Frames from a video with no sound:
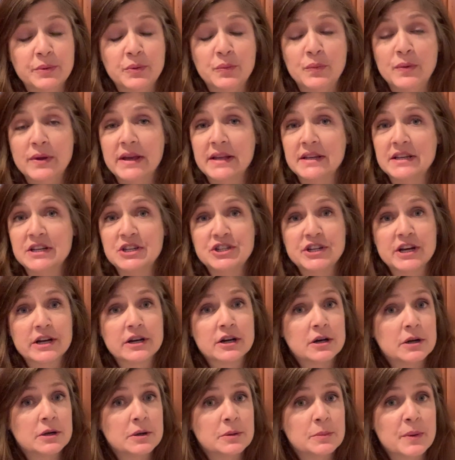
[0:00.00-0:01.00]
And we get to check
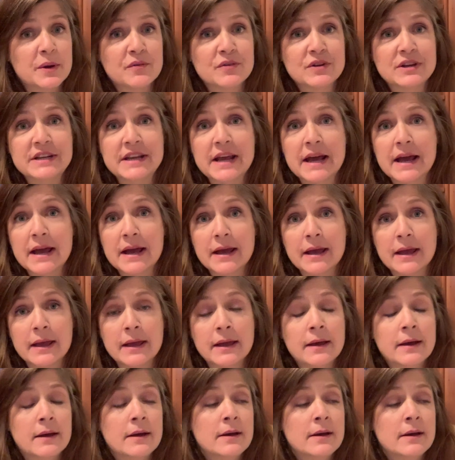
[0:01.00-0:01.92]
on them every day.